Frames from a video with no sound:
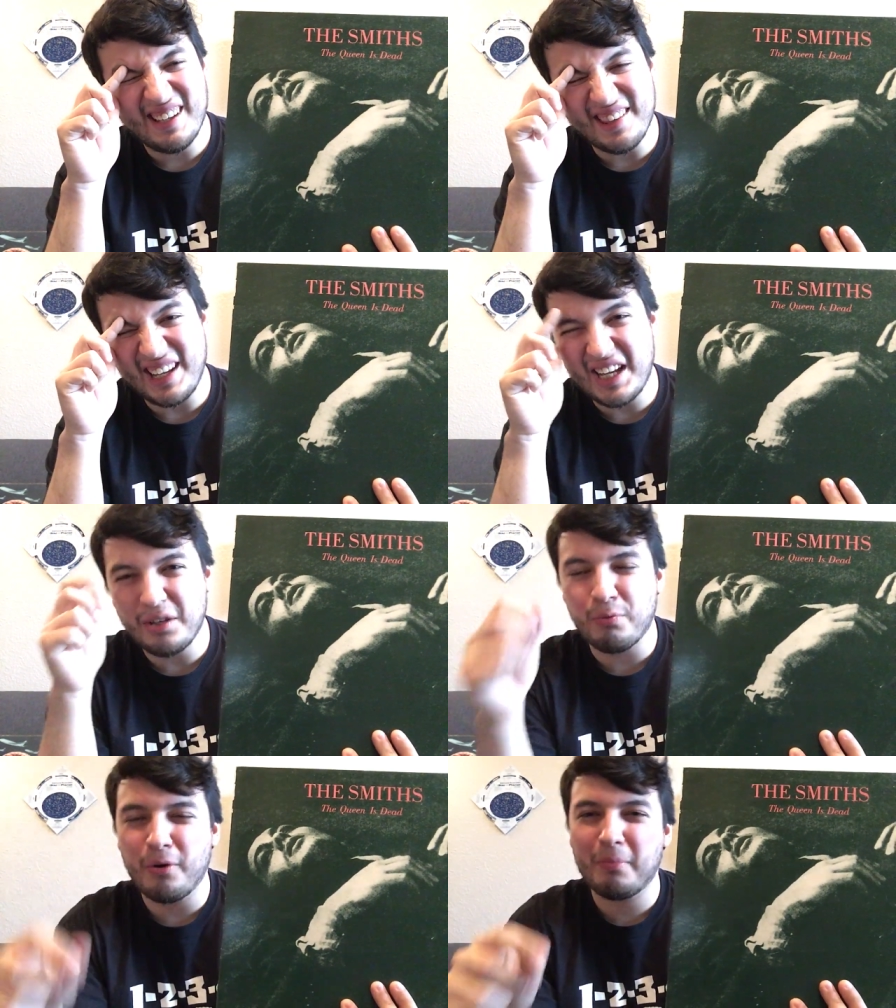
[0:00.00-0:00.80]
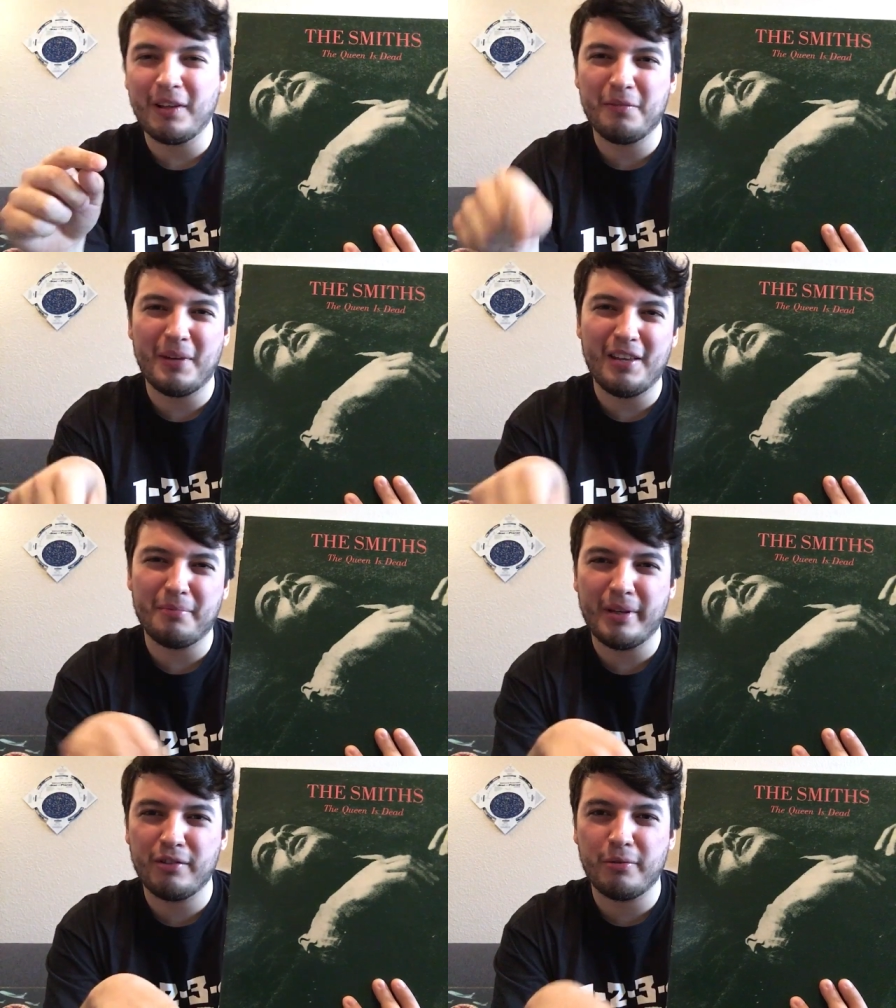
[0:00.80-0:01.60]
I think Andy Rourke plays
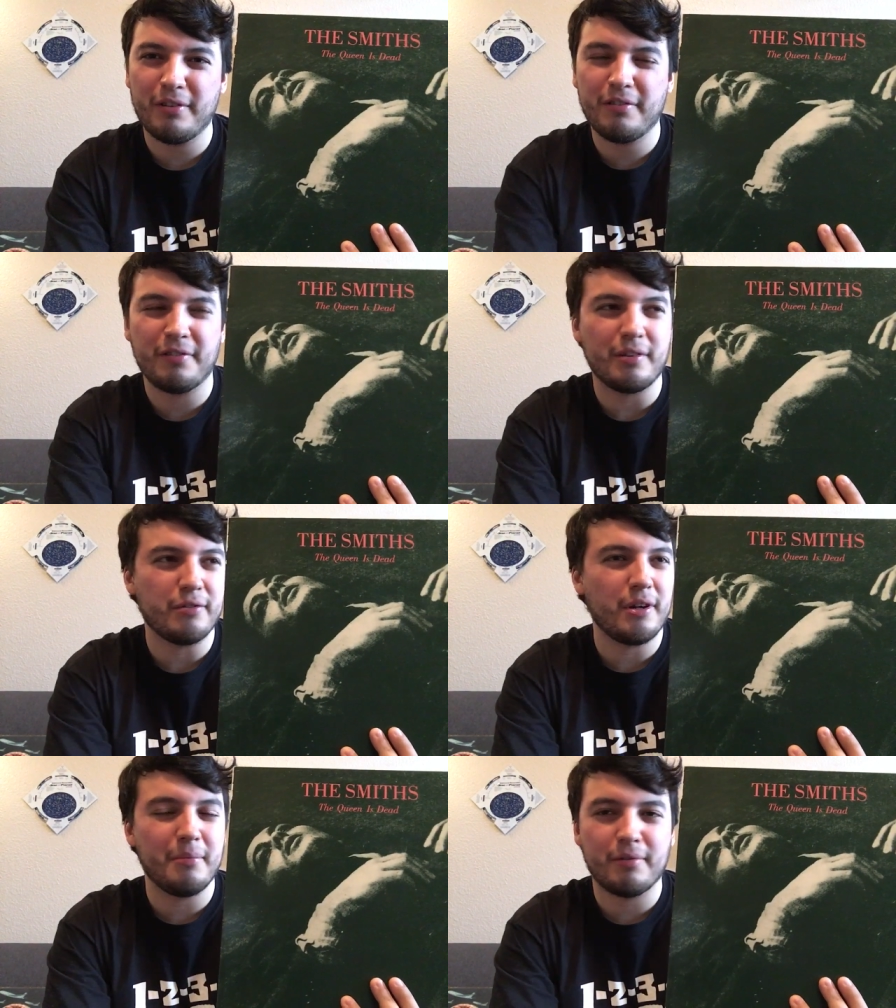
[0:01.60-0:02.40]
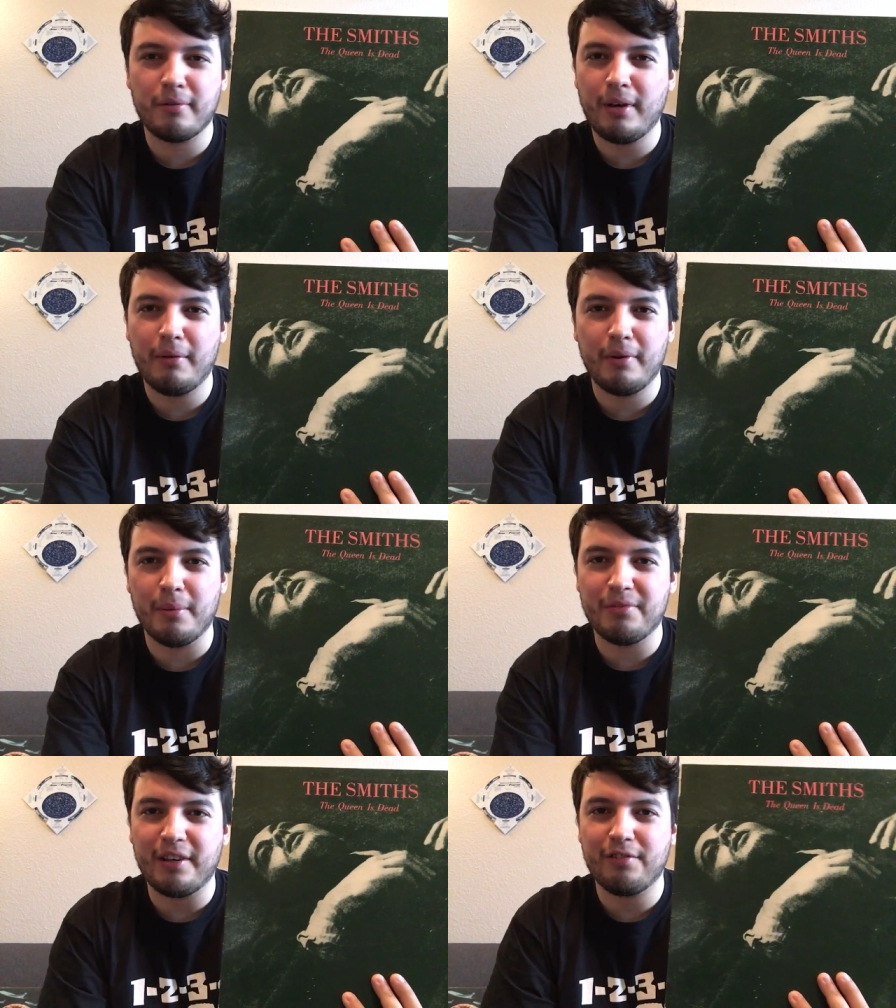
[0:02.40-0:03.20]
bass, Mike Joyce is on drums, great
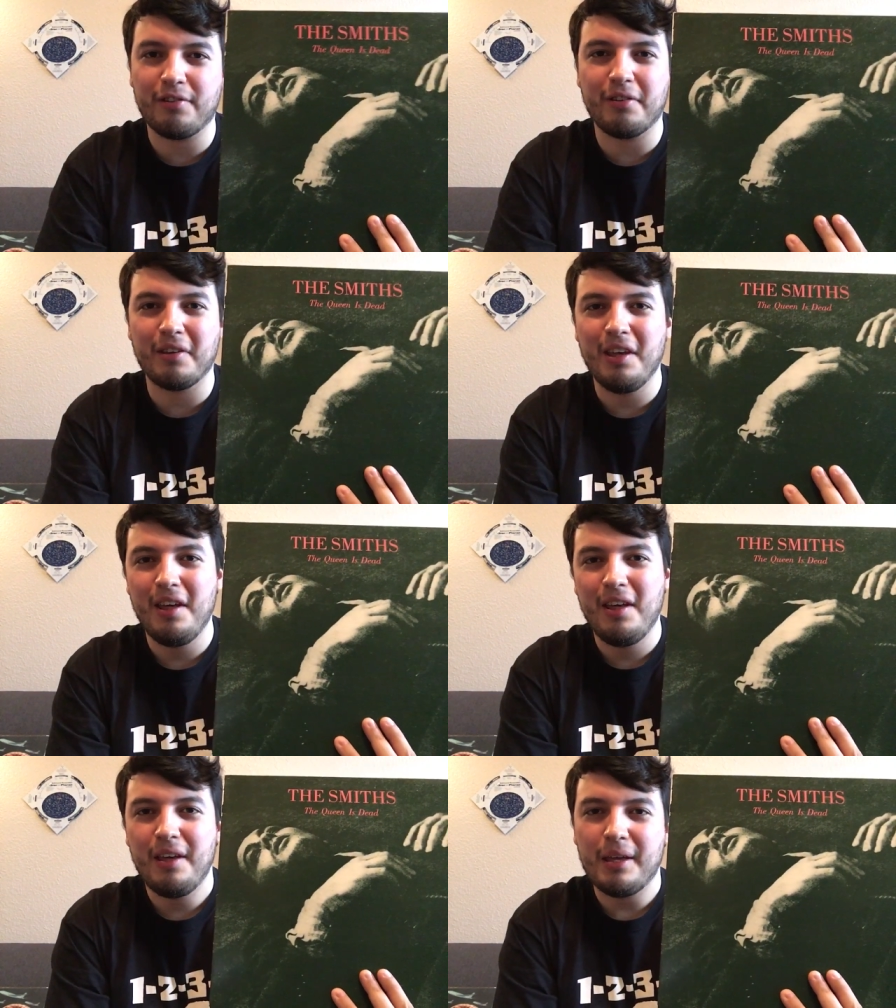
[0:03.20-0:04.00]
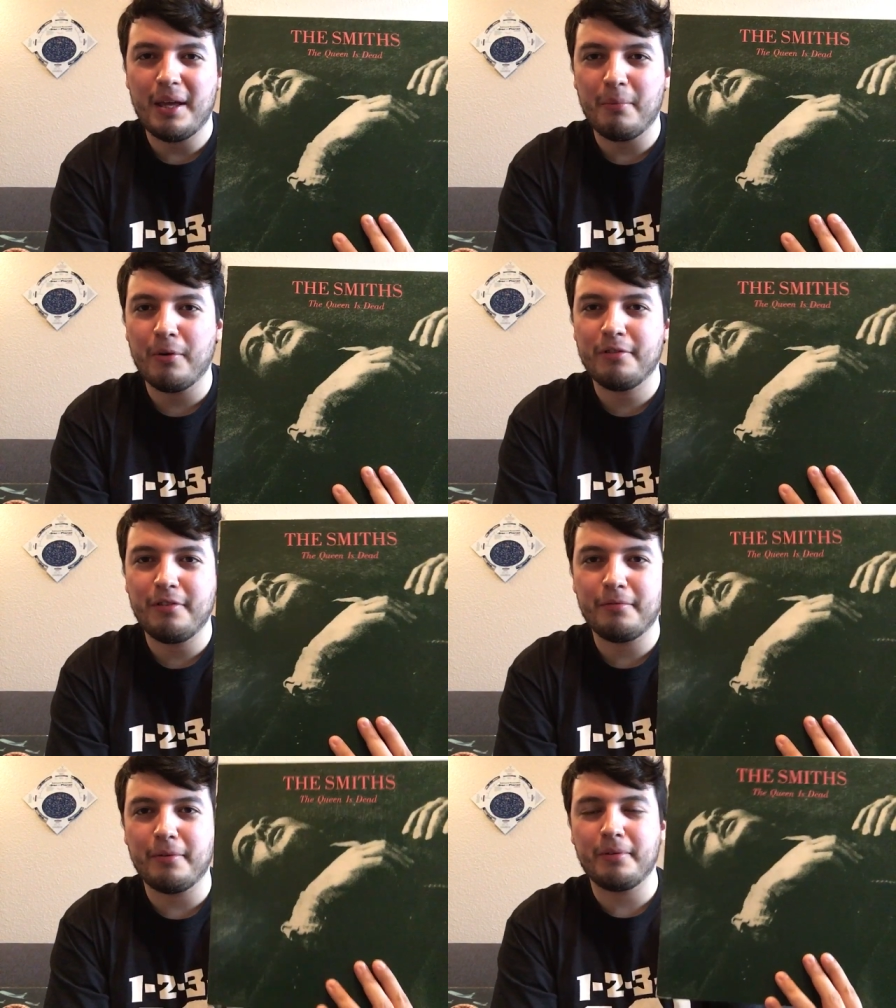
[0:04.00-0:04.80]
rhythm section, and
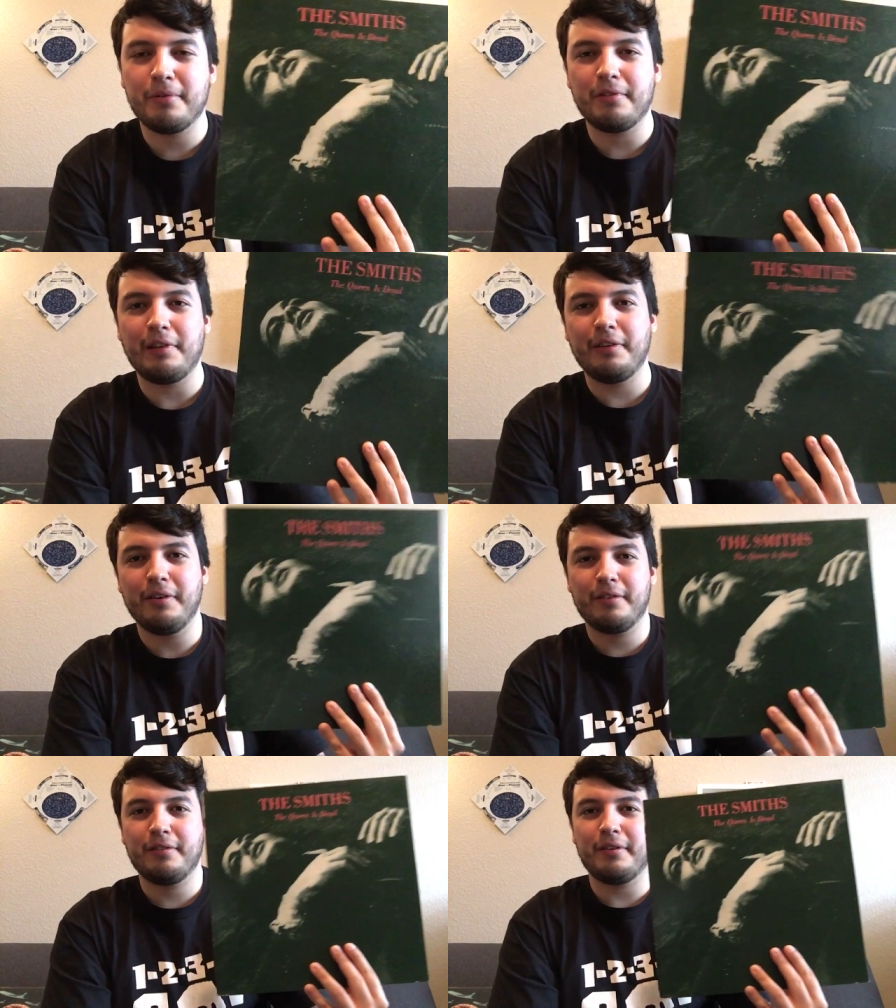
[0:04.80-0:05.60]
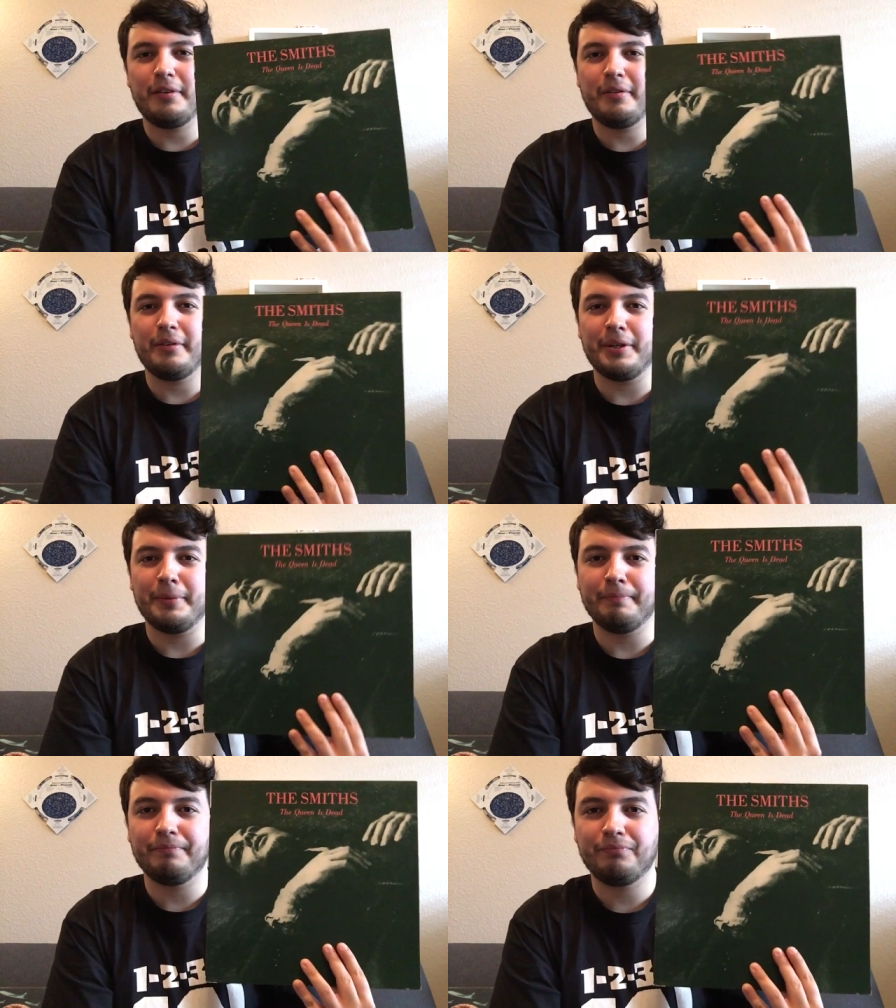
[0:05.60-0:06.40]
Morrissey's vocals and lyrics are, um,